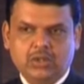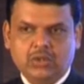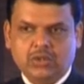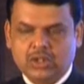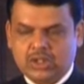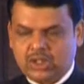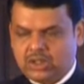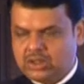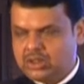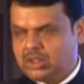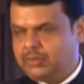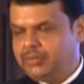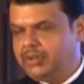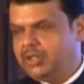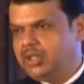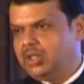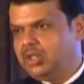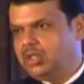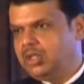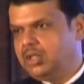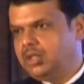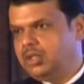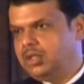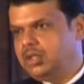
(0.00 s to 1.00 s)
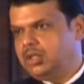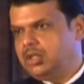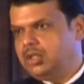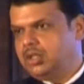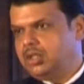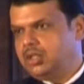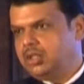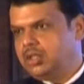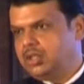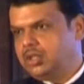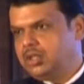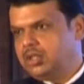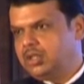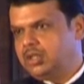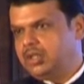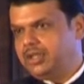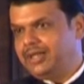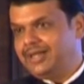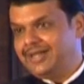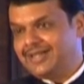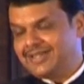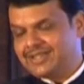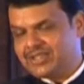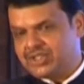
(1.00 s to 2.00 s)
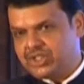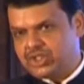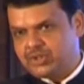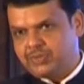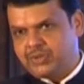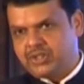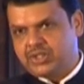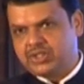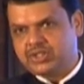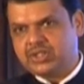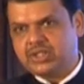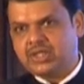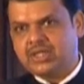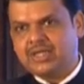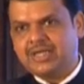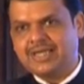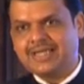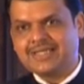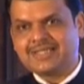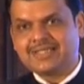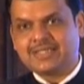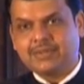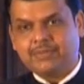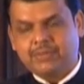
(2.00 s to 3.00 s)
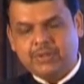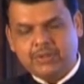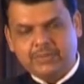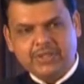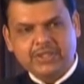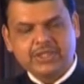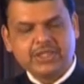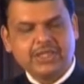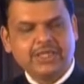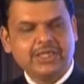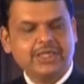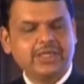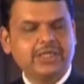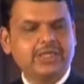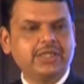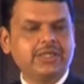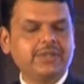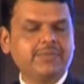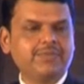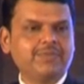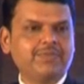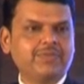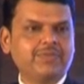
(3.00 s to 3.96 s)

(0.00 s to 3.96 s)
Our Honorable Industries Minister has supplemented it.